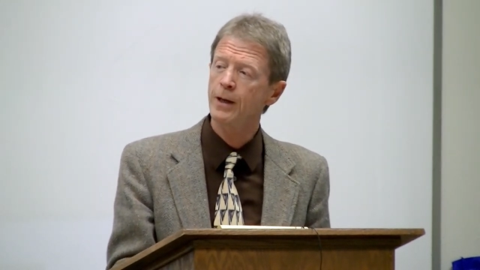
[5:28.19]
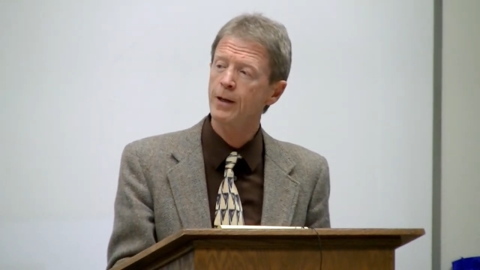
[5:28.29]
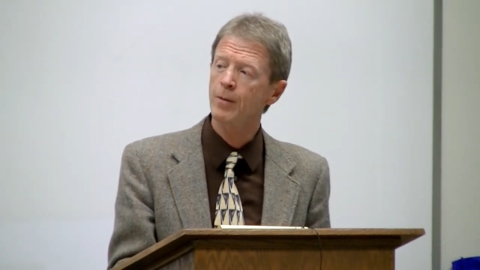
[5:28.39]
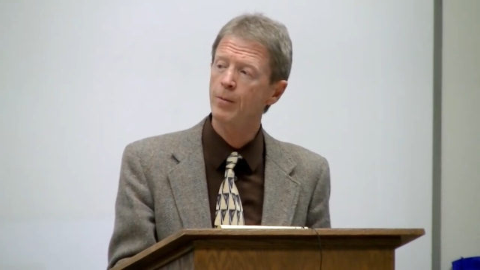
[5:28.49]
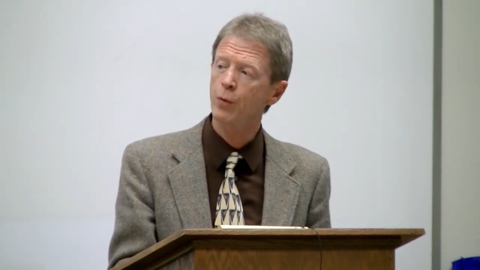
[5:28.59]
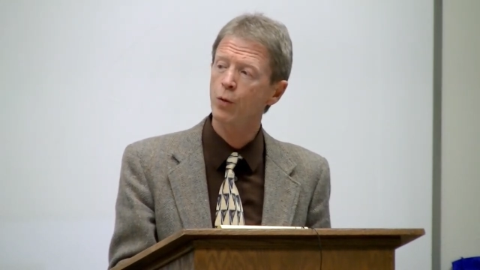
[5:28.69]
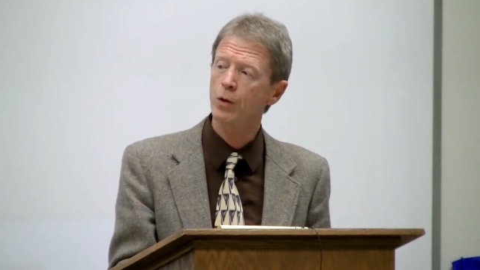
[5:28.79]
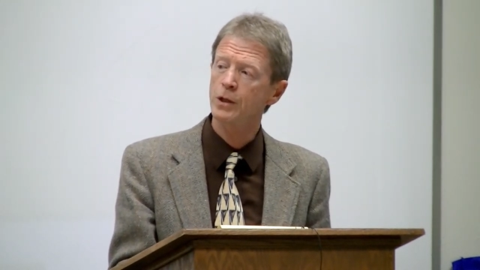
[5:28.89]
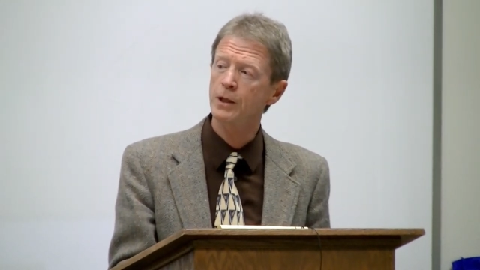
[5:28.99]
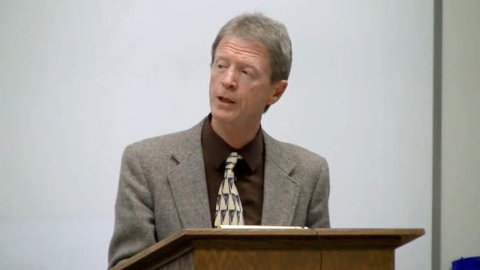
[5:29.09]

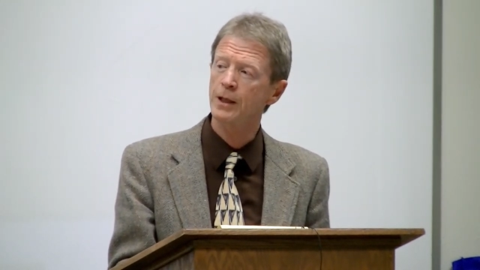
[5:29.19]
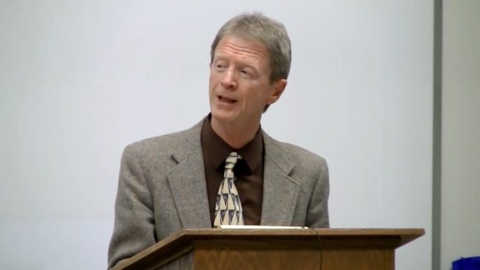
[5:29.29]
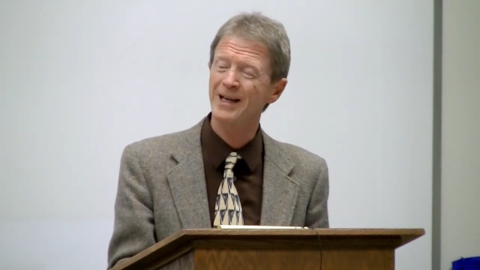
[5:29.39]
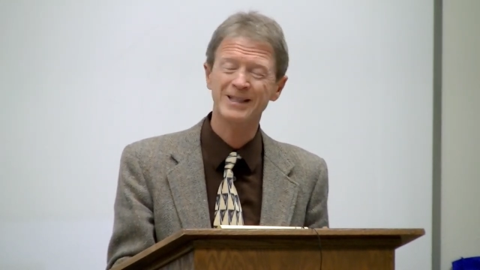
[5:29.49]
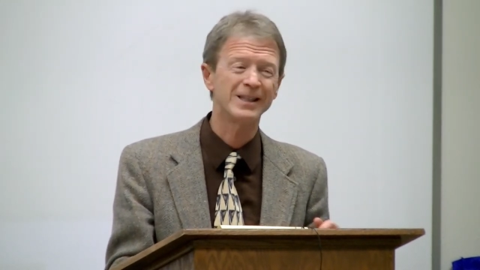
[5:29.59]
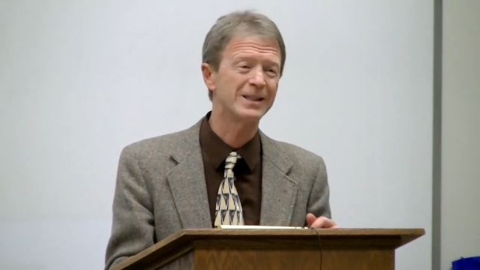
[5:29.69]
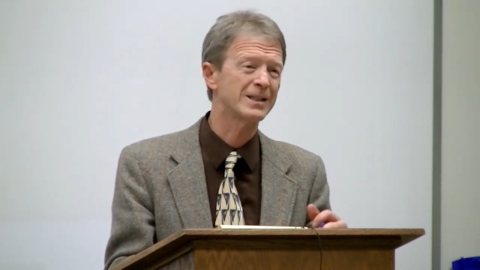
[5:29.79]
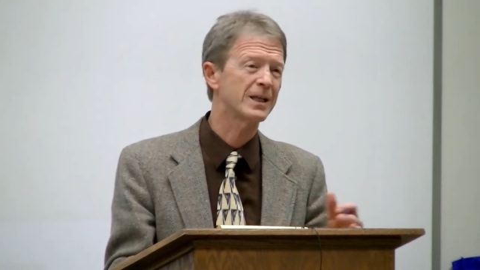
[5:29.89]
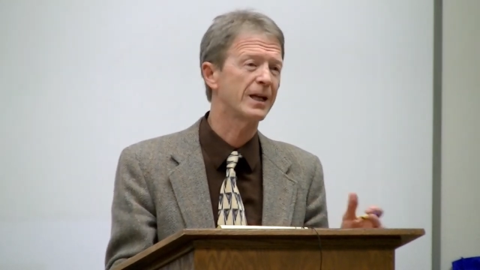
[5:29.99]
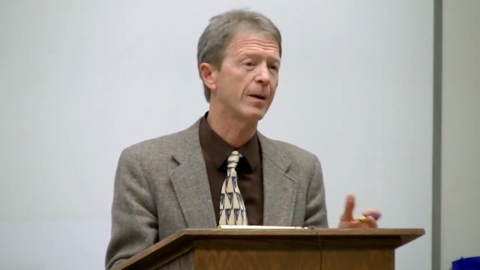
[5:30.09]
important
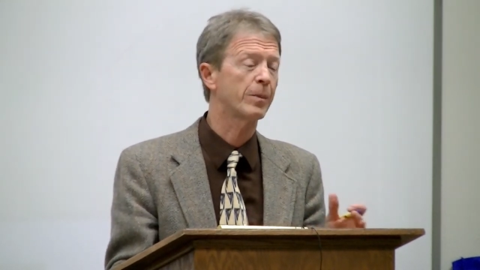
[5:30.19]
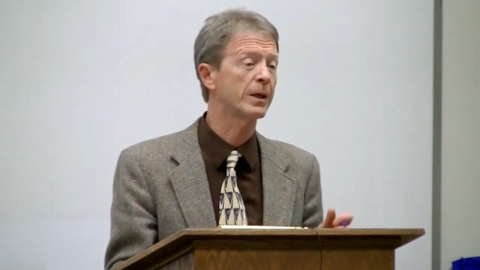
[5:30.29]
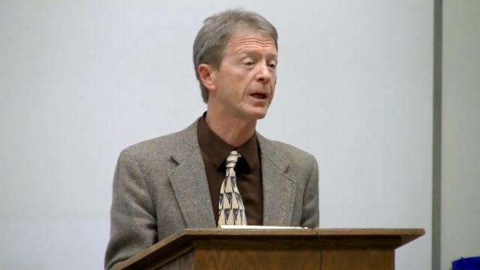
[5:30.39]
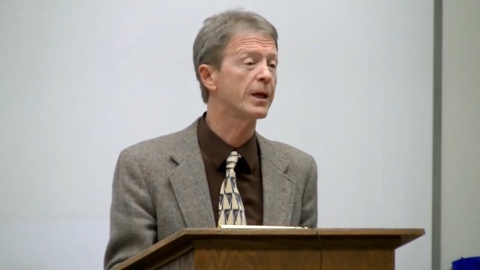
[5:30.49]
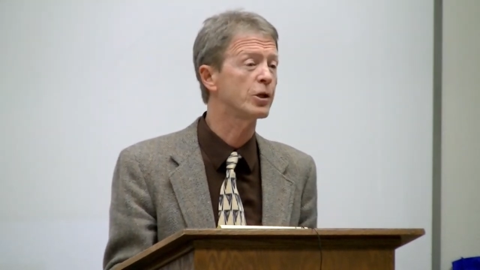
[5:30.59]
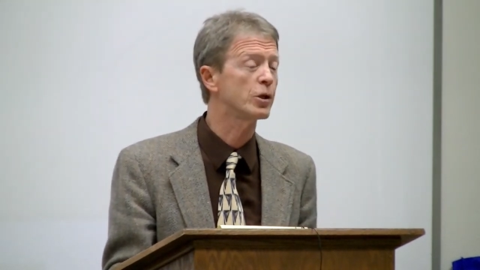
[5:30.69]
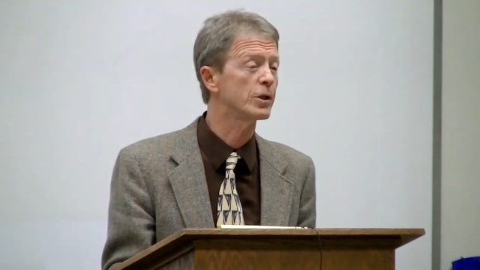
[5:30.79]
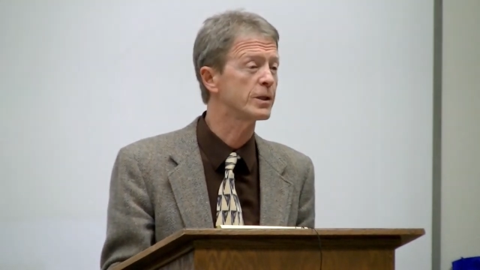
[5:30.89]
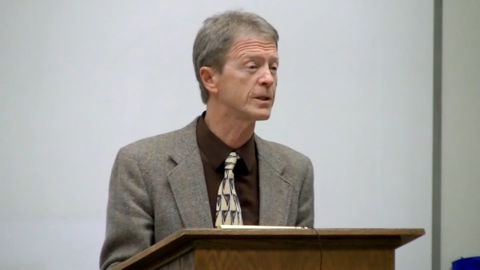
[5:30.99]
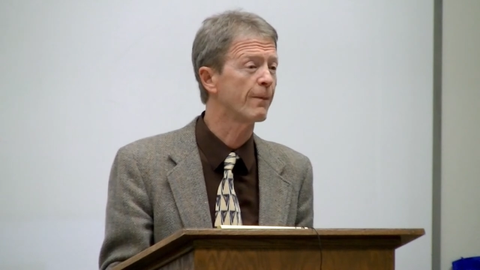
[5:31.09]
lessons and
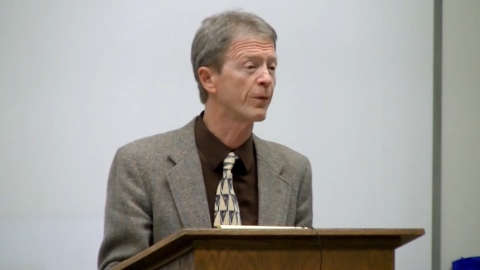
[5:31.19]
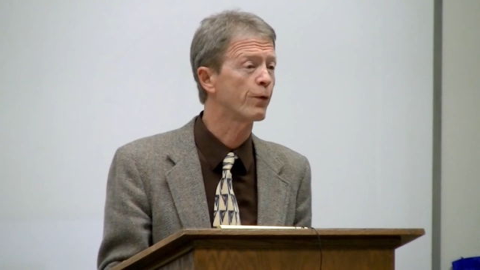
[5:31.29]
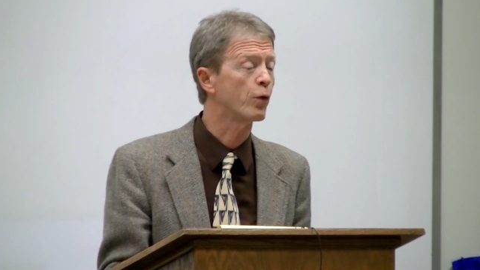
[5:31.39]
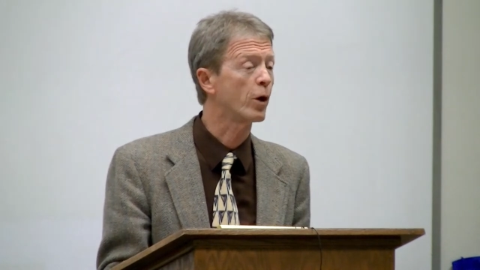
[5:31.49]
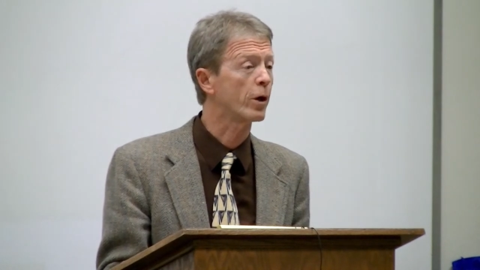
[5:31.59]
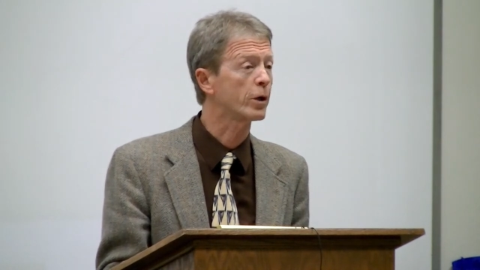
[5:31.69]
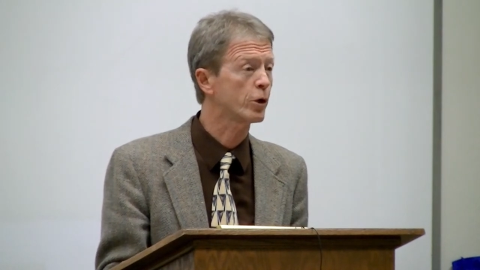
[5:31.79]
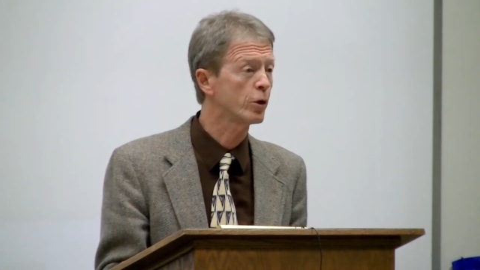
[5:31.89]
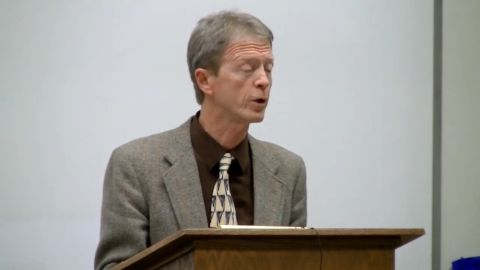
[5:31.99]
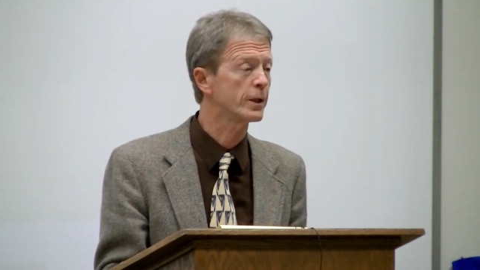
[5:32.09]
applications for our
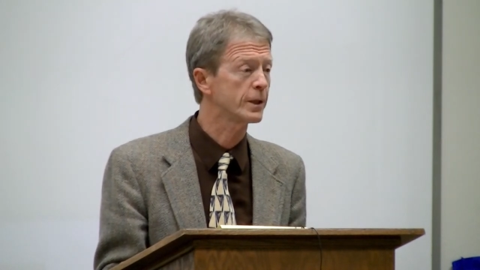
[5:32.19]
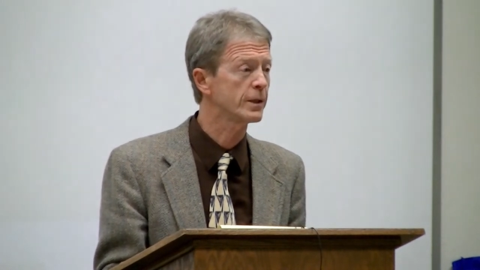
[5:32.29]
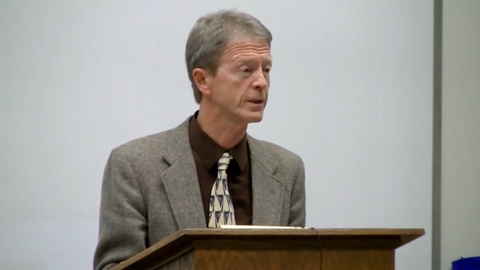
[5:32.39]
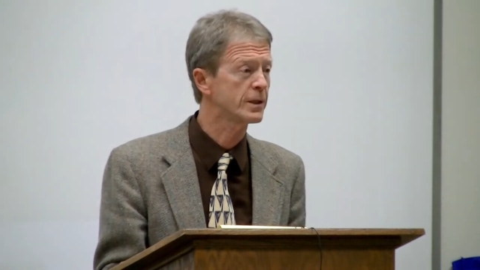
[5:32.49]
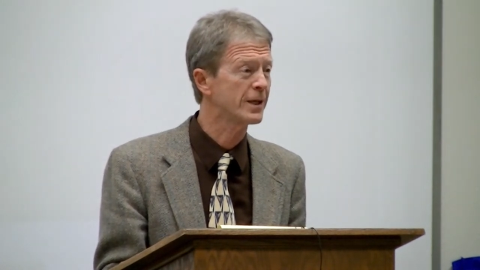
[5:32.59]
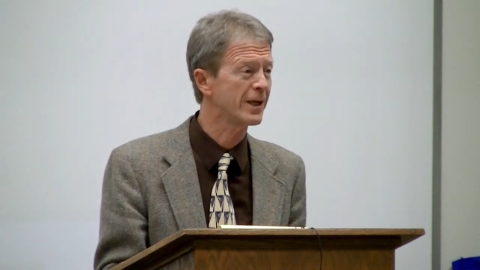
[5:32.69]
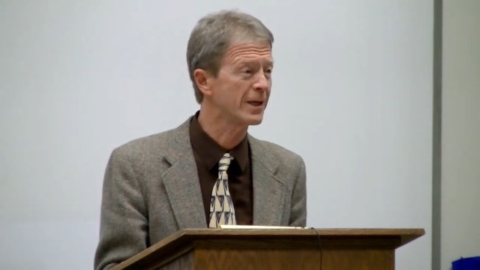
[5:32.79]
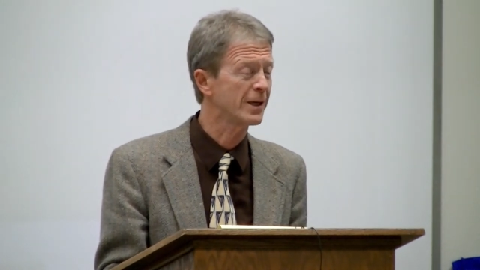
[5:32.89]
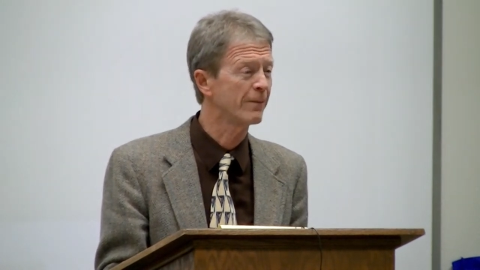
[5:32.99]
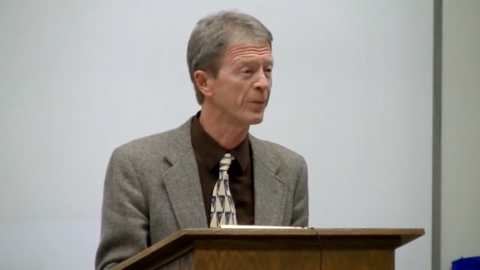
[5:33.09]
current
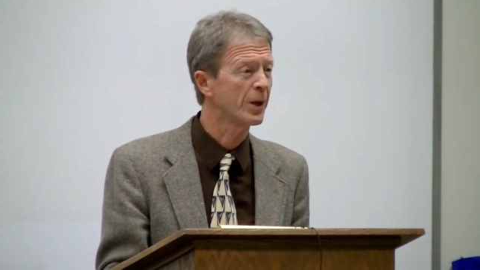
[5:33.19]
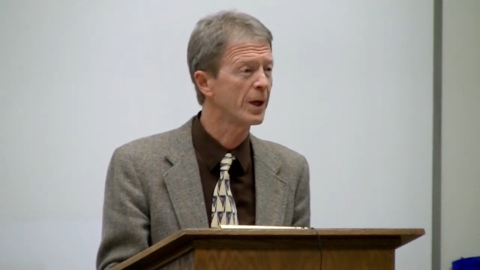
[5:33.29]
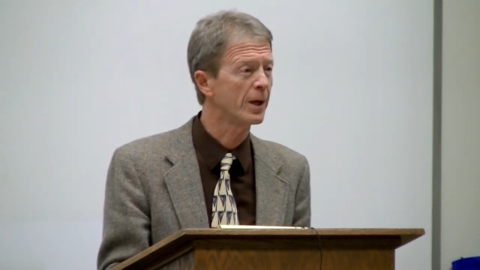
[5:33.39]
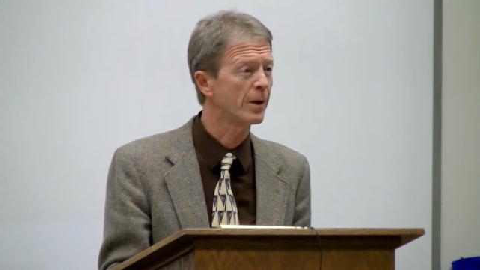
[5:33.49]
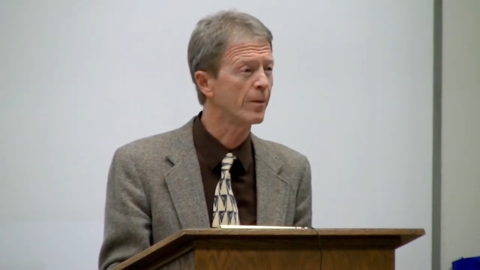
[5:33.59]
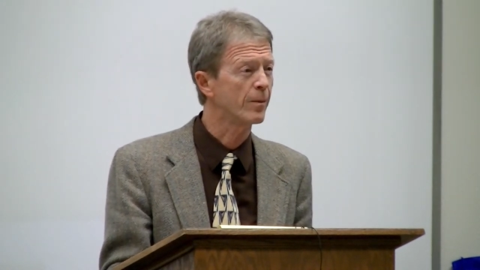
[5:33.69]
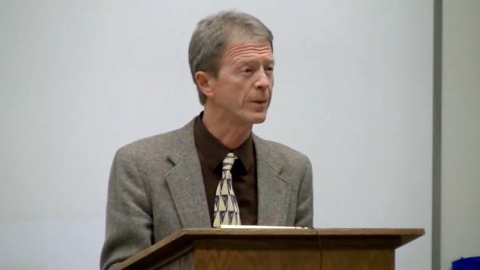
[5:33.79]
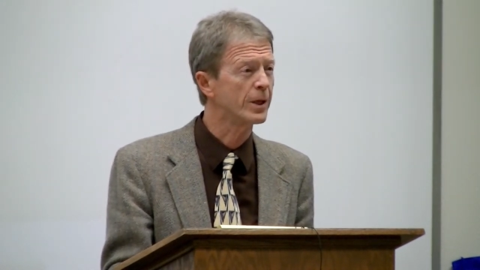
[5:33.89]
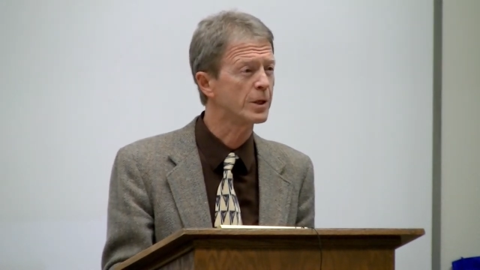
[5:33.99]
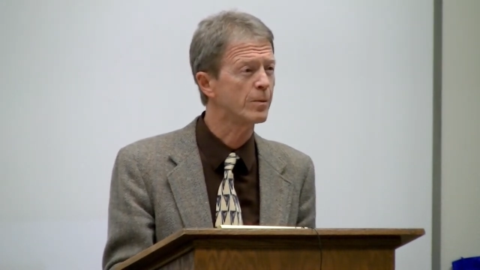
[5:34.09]
state um,
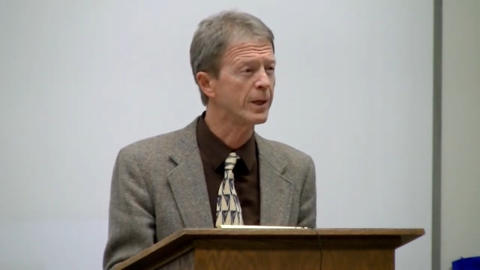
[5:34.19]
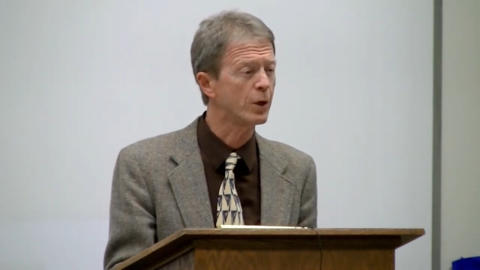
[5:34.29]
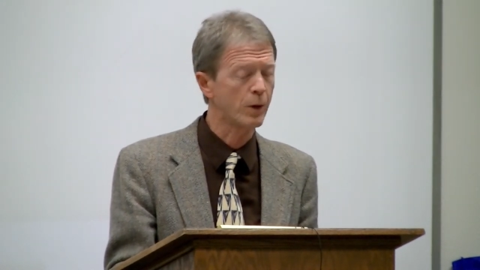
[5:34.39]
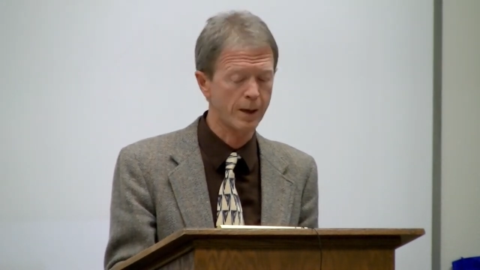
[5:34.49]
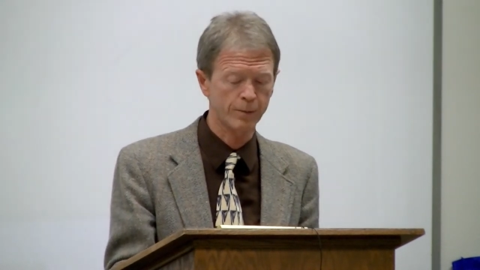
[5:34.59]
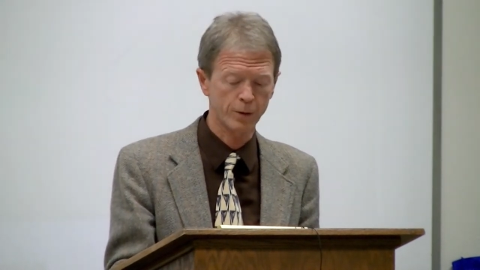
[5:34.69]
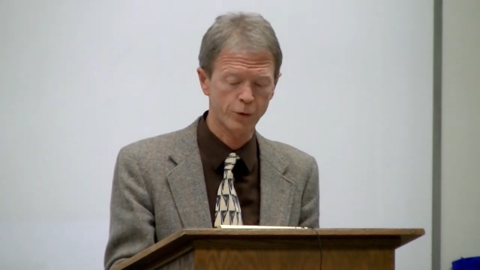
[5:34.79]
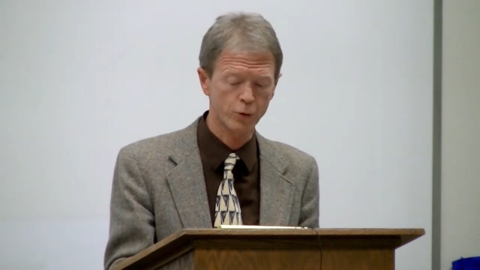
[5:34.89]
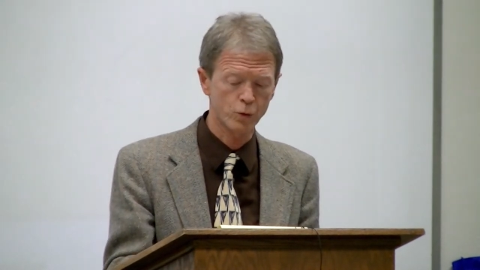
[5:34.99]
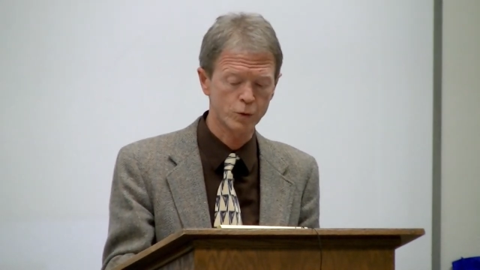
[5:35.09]
need to be grappled through.